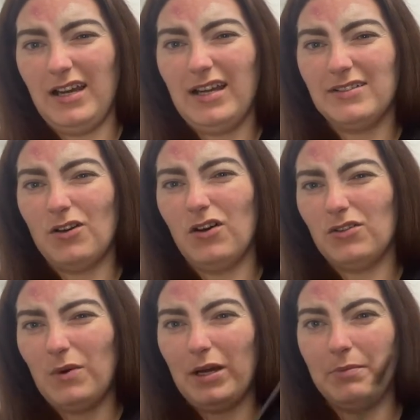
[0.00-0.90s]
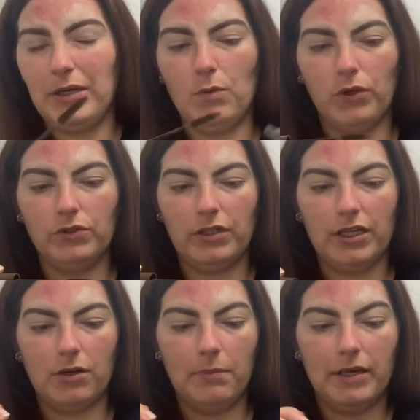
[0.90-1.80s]
It has got quite a big wand on it
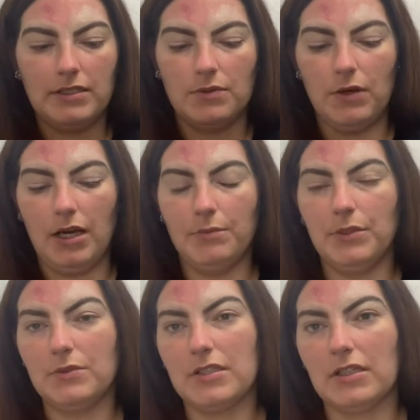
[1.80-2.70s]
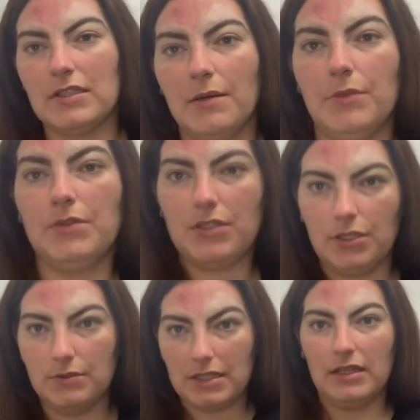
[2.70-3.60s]
compared to what I'm used to, because I'm used to
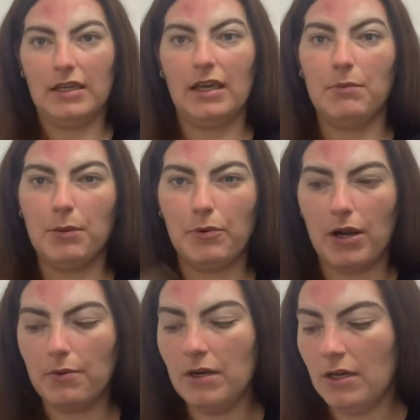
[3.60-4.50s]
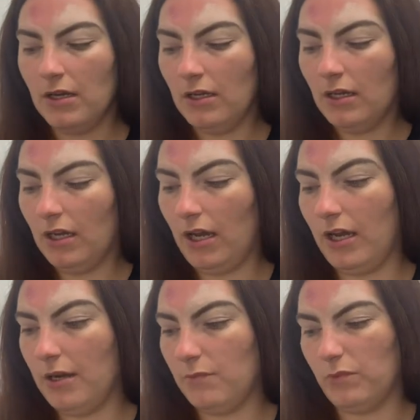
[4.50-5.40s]
using the Gimme Brow,
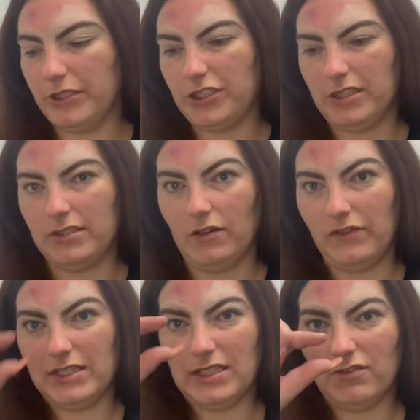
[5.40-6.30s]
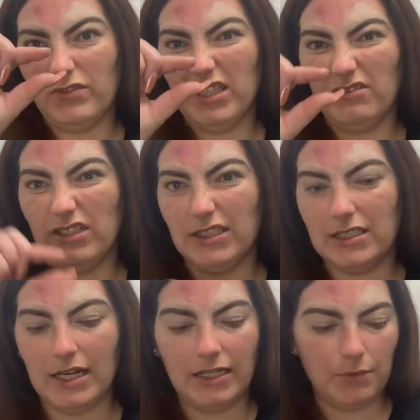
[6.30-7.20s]
which is obviously a really, really
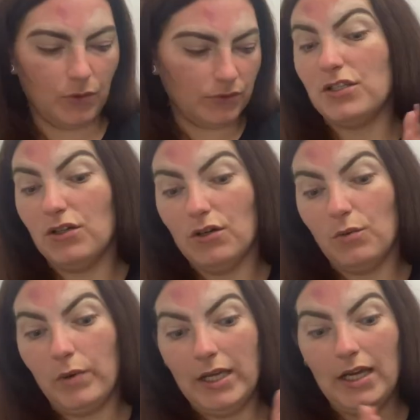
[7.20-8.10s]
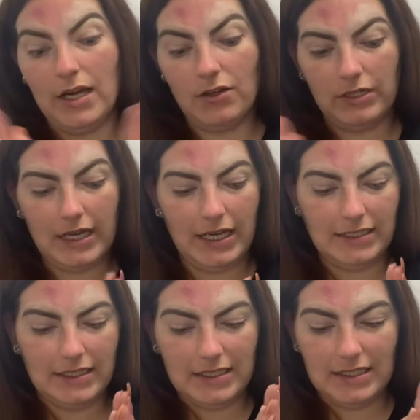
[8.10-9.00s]
tiny wand. So we are going to get
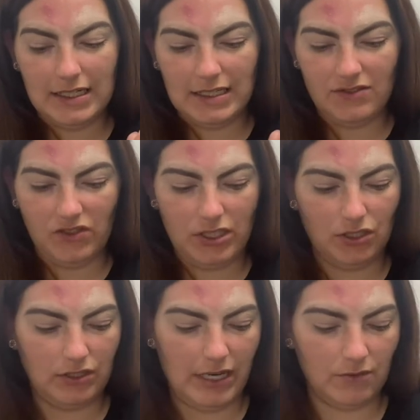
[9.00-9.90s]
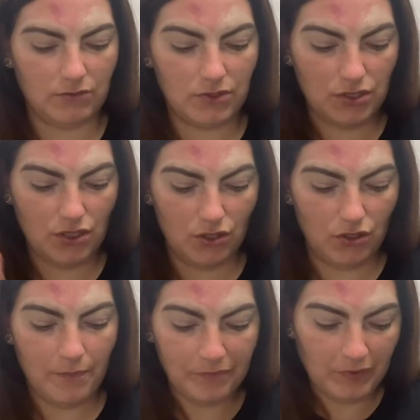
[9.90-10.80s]
into today's video now. So
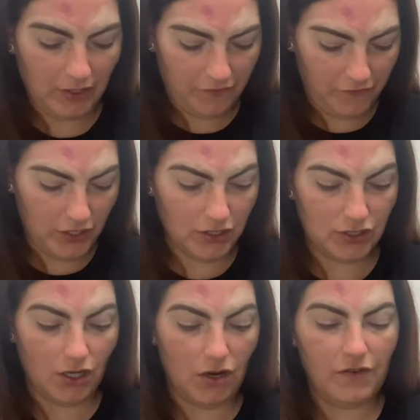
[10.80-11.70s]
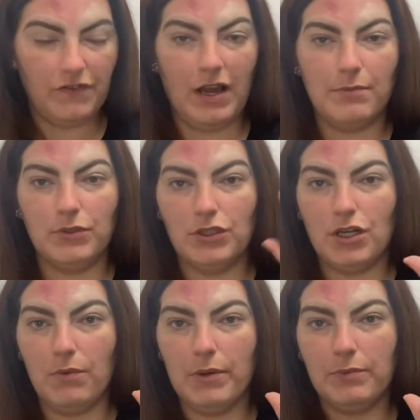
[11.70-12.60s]
first off, I'm going to
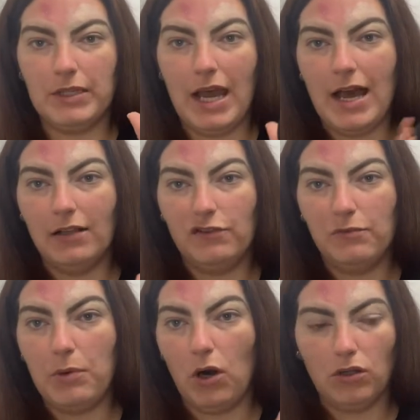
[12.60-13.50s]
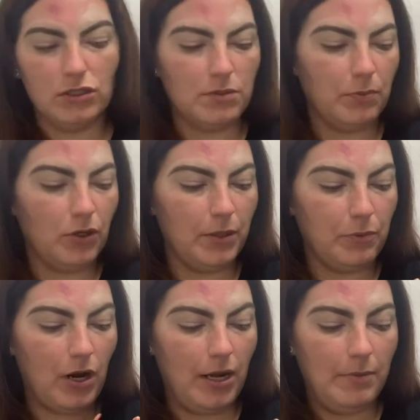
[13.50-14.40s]
go in with the e.l.f. Poreless Putty
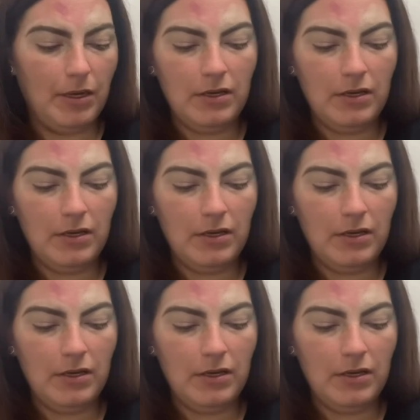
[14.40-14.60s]
Primer.